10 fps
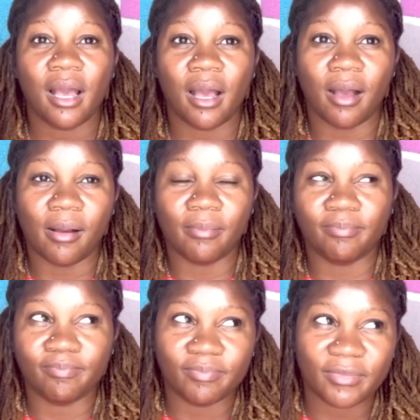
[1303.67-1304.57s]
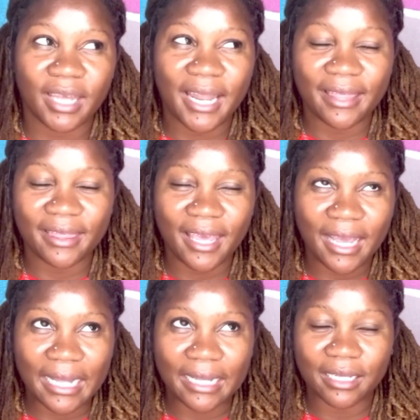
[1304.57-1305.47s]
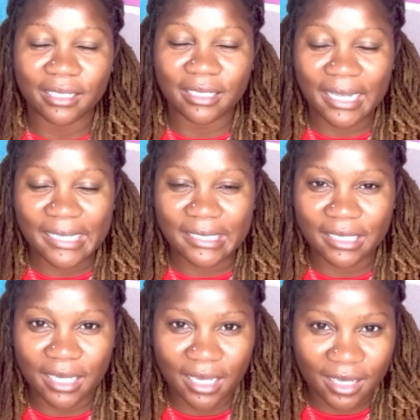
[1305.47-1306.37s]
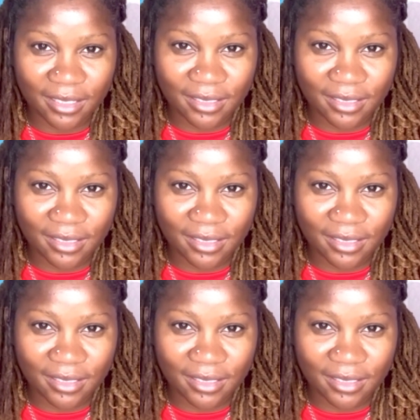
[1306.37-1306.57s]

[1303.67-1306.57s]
And I think that's it.